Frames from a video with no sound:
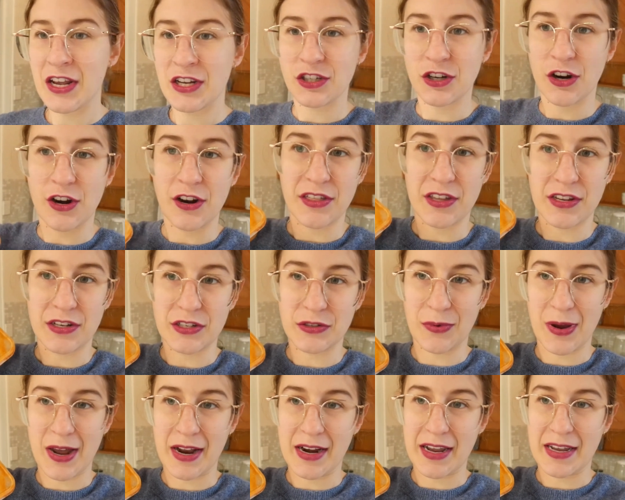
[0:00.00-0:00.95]
Jonathan's
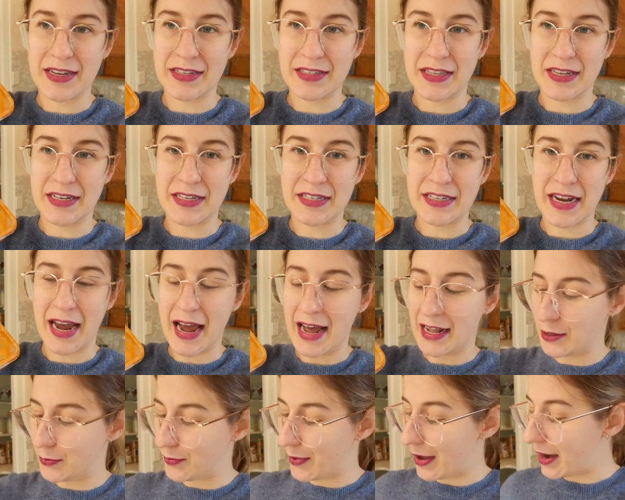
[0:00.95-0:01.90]
one is the
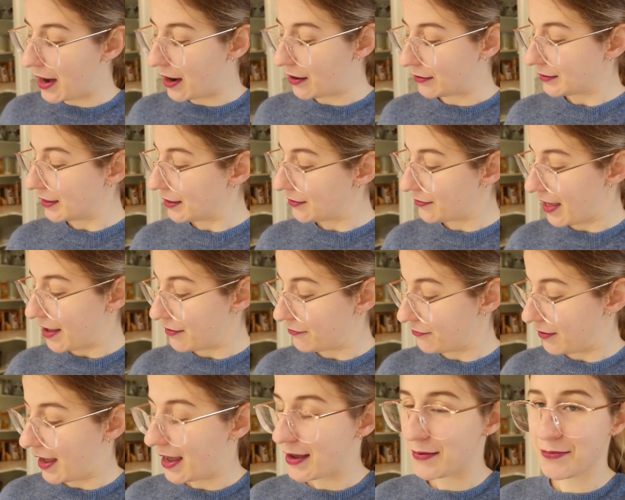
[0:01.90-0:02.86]
dal, but I'll leave that
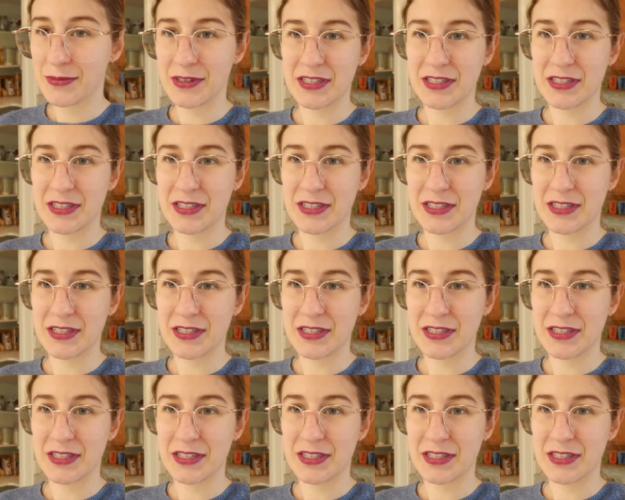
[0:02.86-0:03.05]
for him,